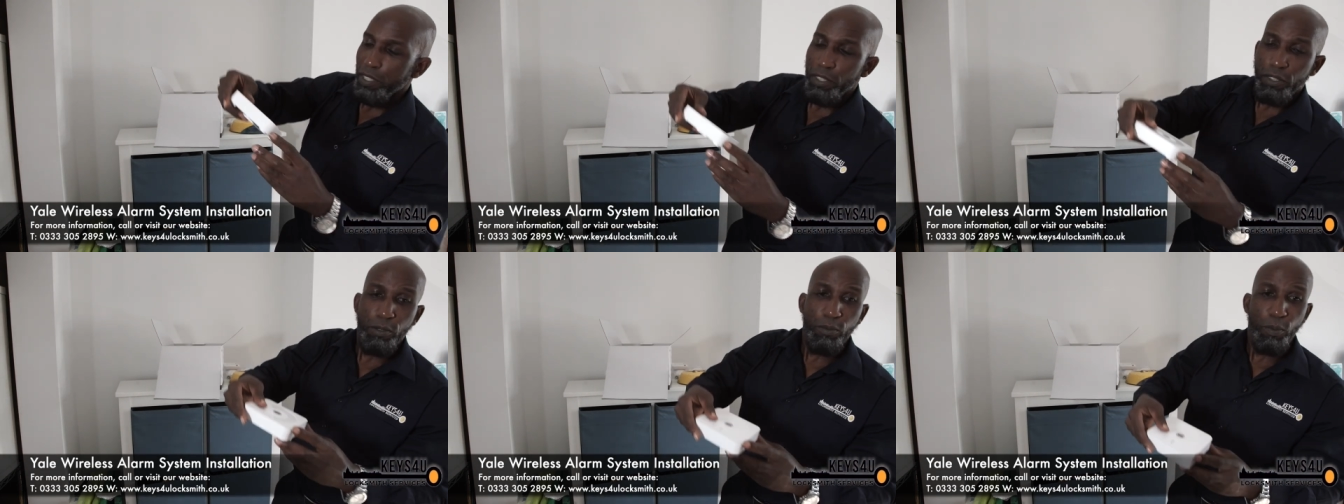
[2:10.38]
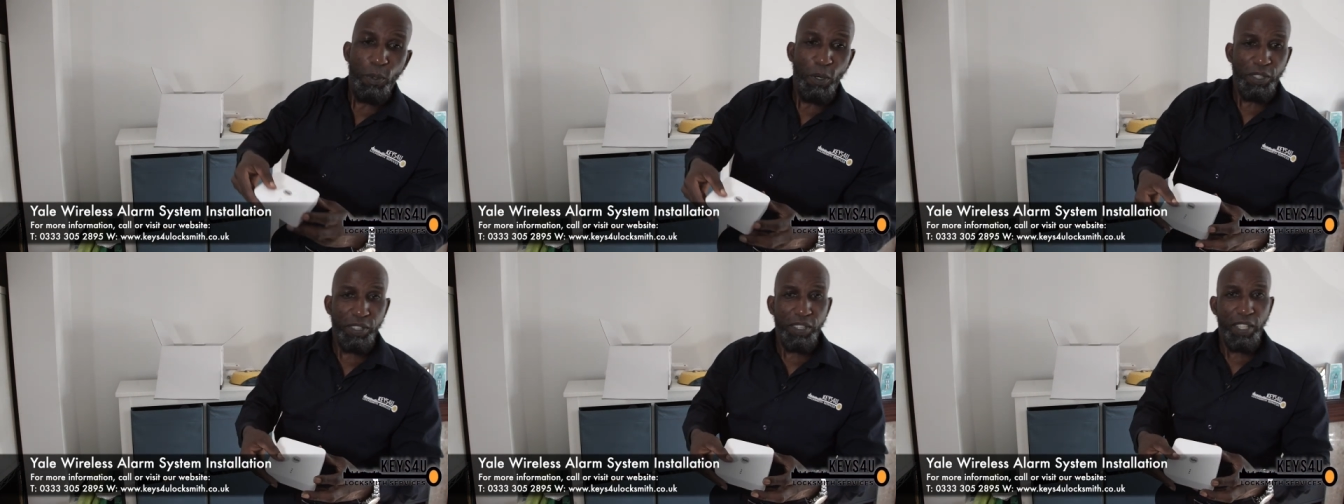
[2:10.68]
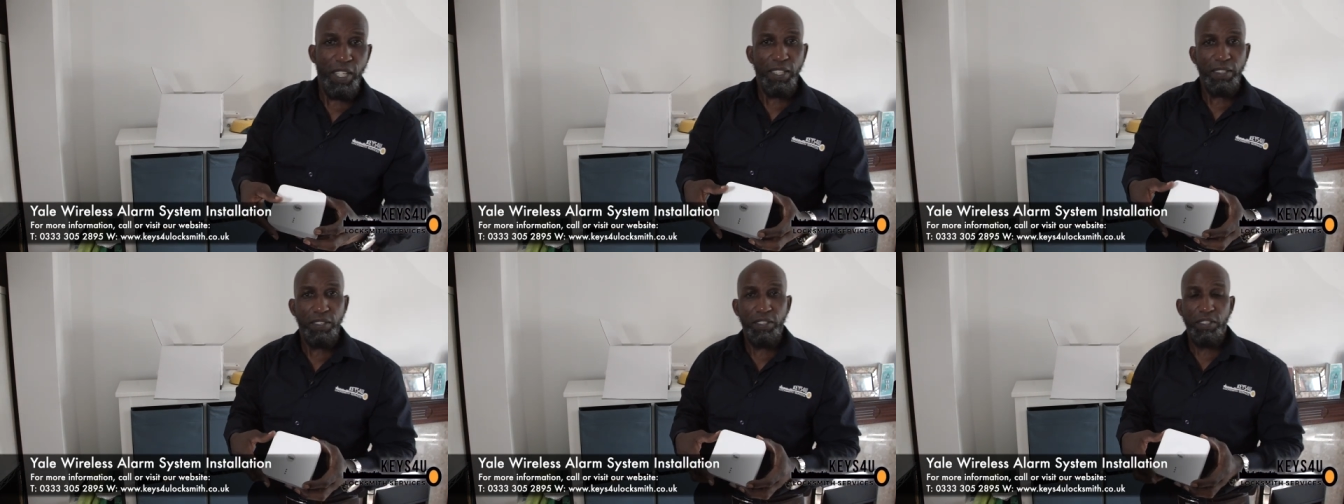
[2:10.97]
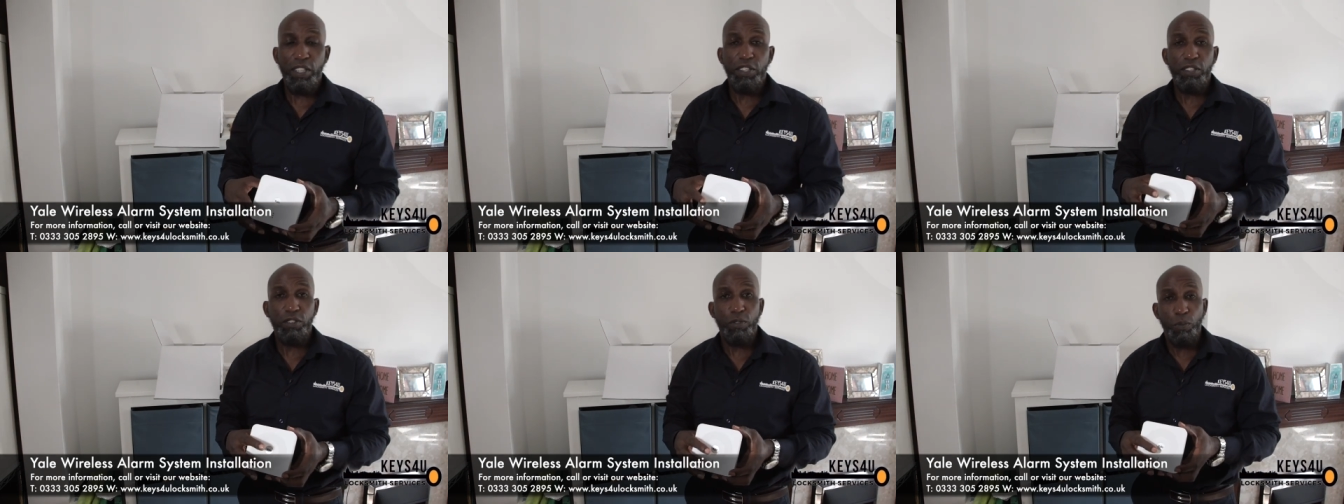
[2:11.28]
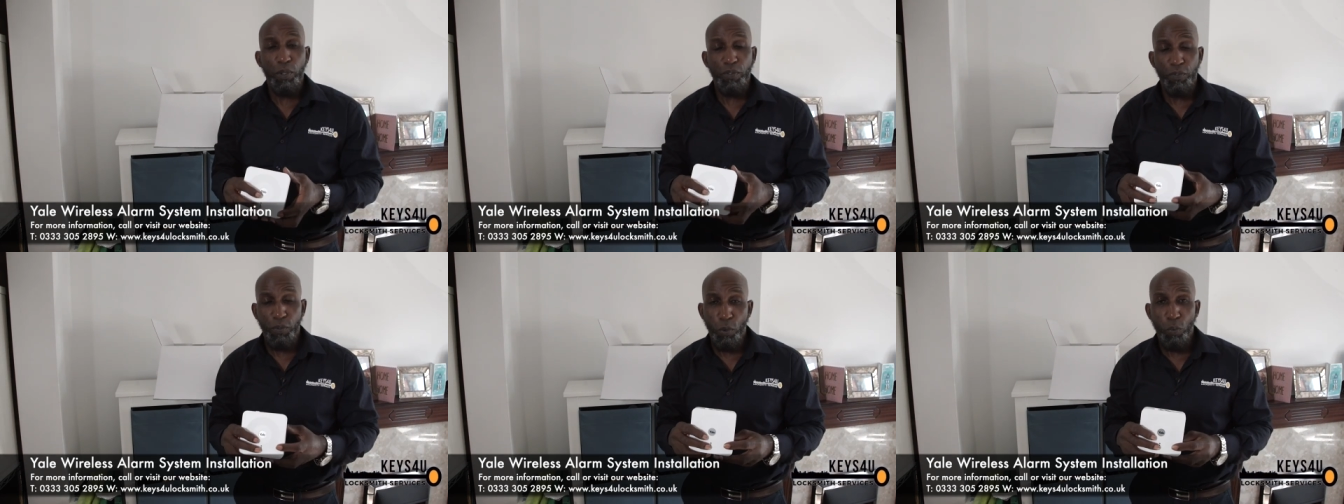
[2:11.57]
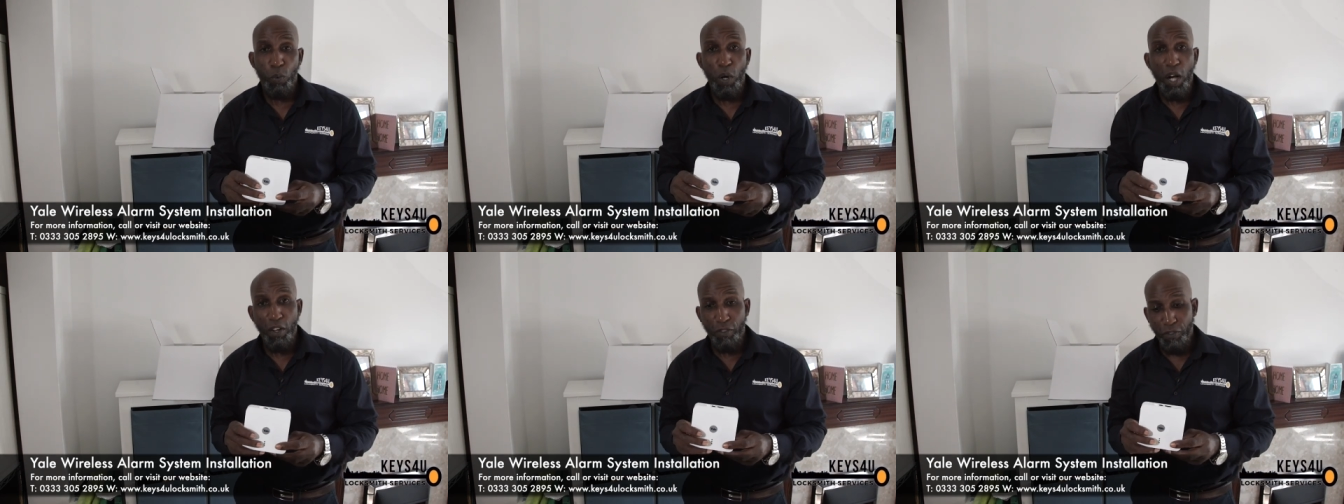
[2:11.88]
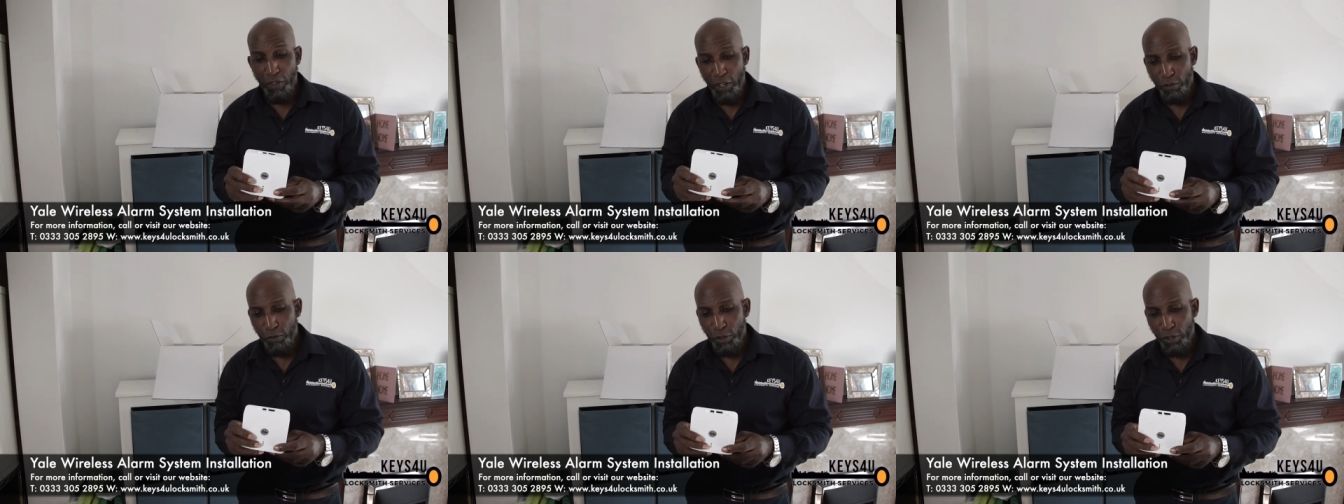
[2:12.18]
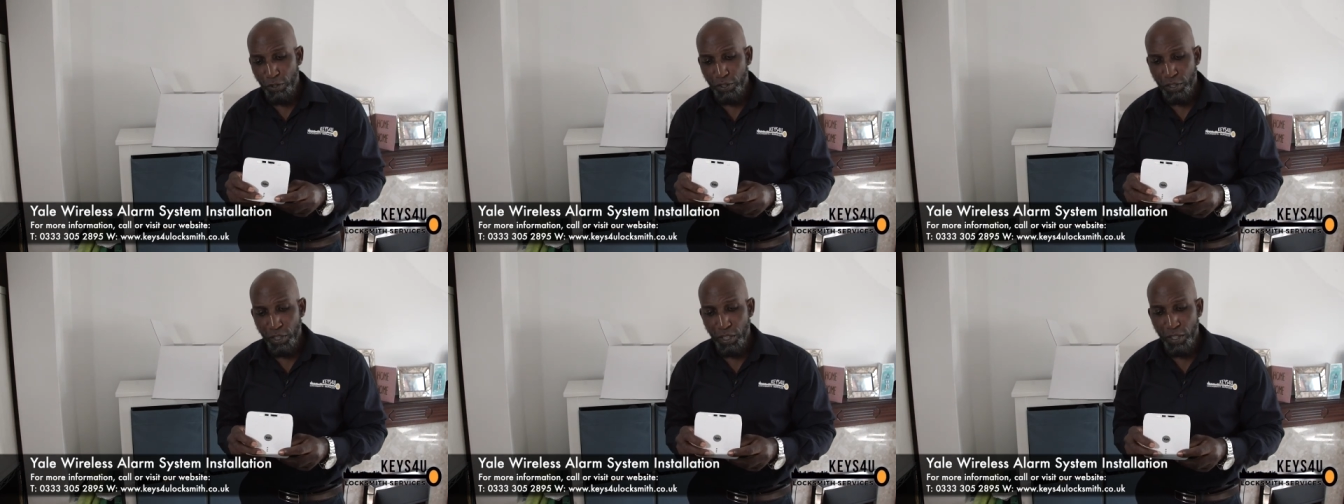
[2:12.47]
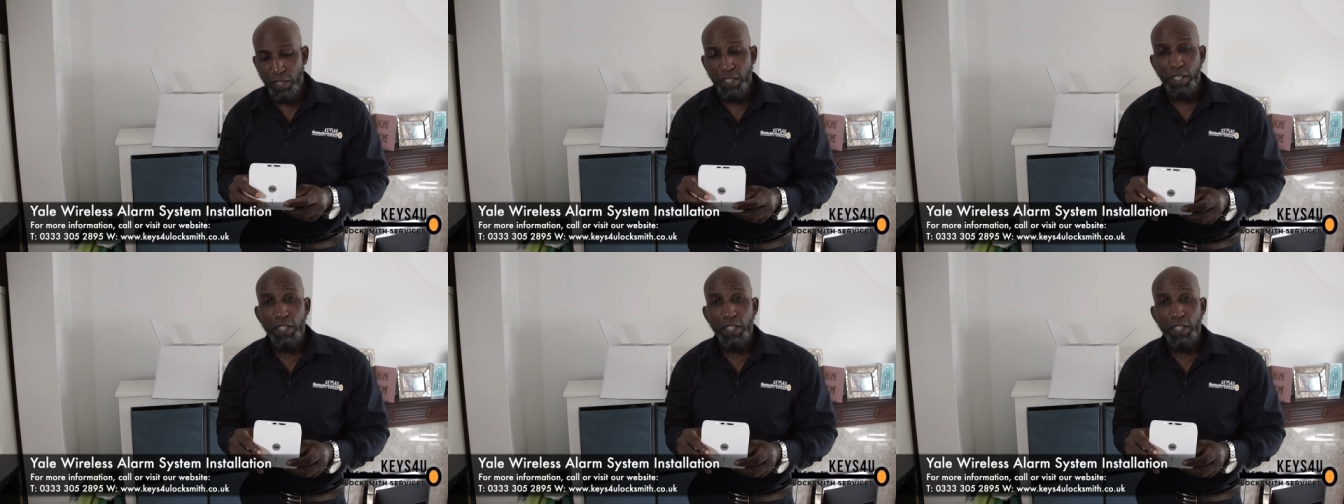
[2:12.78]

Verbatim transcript: little box here sits with your Wi-Fi router,